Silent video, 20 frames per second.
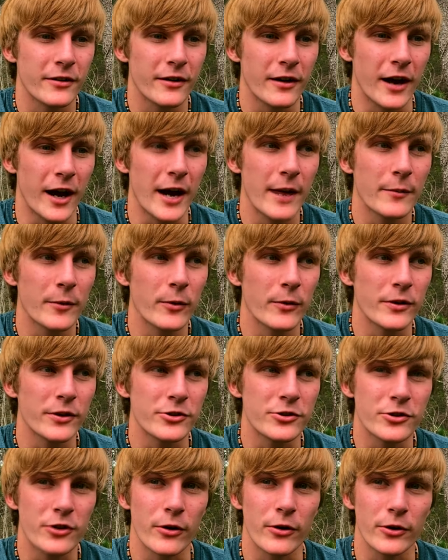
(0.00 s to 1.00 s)
I'm going to
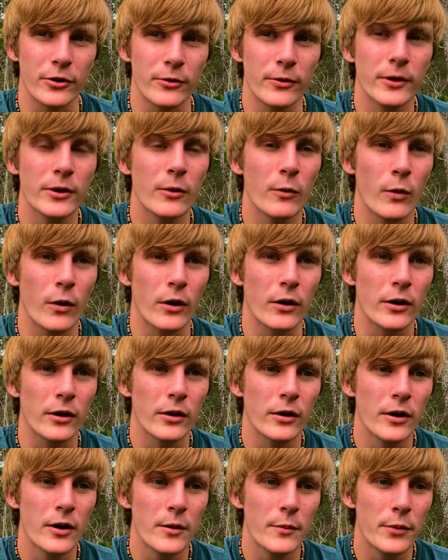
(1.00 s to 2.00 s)
start doing the work,
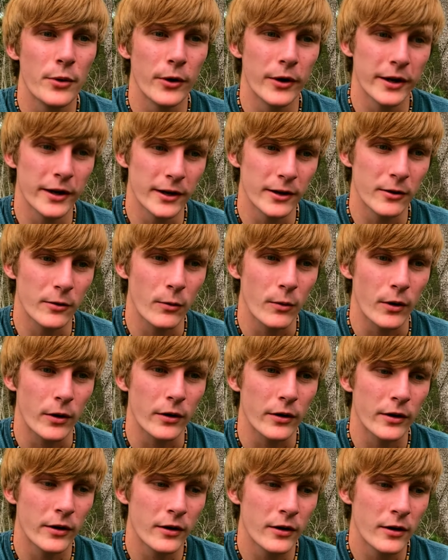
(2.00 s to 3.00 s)
putting in the work,